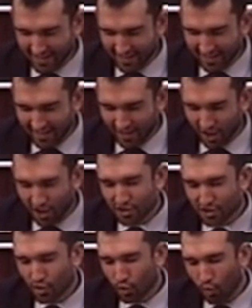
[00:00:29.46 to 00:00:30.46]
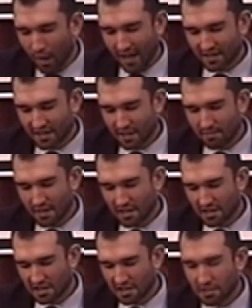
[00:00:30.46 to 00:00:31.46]
And on his quest, he meets
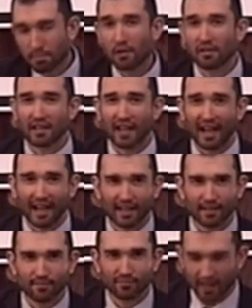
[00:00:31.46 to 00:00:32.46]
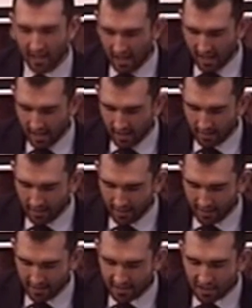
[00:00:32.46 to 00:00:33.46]
his spirit guide, a
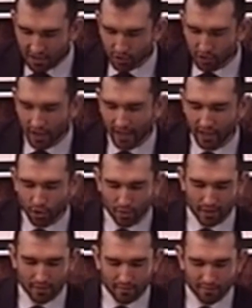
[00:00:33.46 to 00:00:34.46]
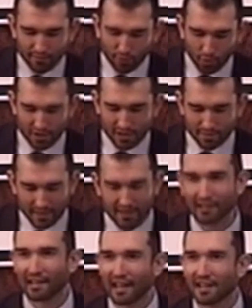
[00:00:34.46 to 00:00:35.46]
cynical coyote voiced by the
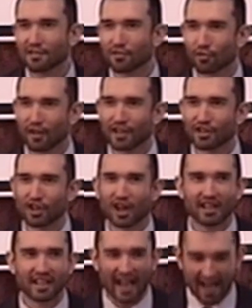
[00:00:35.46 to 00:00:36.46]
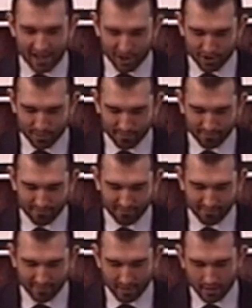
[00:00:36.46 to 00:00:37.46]
late, great Johnny Cash.
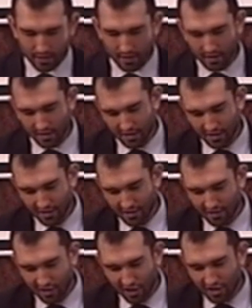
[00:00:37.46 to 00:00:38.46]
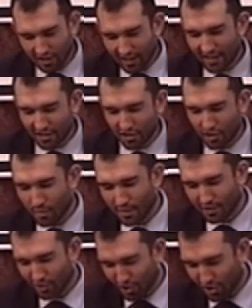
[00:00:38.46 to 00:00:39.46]
"There is a lesson you
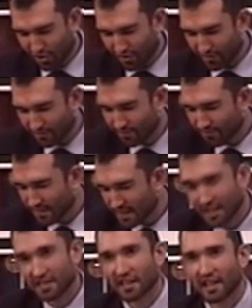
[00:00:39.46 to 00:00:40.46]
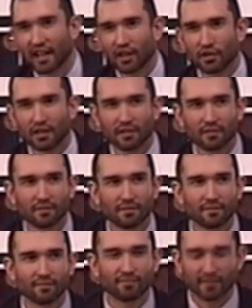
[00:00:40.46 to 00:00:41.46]
must learn," says the coyote.
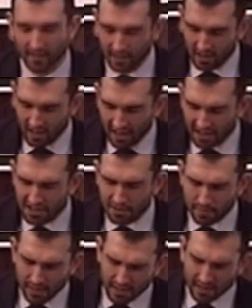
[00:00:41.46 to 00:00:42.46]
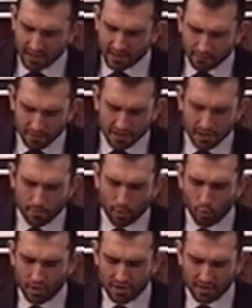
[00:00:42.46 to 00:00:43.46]
"I speak of a deeper
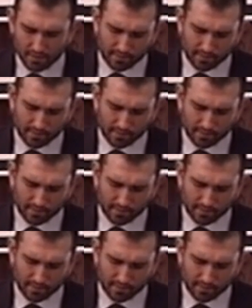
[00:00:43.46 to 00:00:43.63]
wisdom."